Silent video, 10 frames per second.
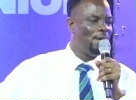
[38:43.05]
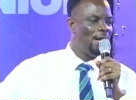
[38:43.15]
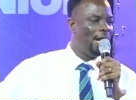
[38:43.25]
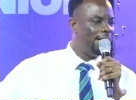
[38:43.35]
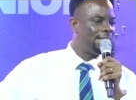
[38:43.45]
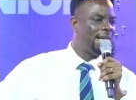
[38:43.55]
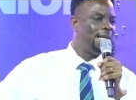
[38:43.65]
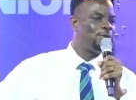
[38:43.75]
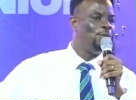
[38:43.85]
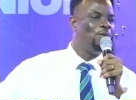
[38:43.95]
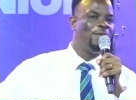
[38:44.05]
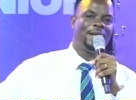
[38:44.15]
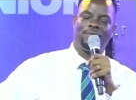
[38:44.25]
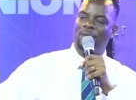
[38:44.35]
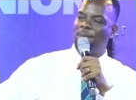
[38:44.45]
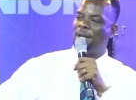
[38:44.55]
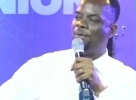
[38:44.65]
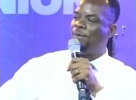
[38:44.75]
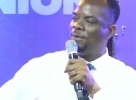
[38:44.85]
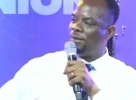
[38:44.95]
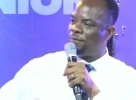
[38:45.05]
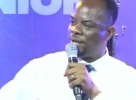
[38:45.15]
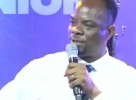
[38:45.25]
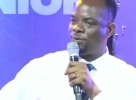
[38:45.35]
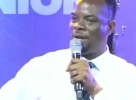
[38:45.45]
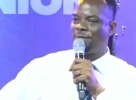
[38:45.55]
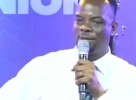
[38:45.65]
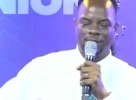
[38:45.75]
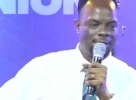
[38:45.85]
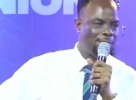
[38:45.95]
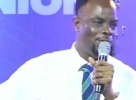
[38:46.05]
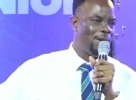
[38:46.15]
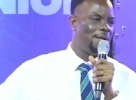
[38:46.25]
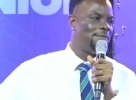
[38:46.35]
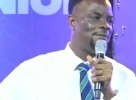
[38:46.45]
I decided to move out from the, the first wife to the second wife.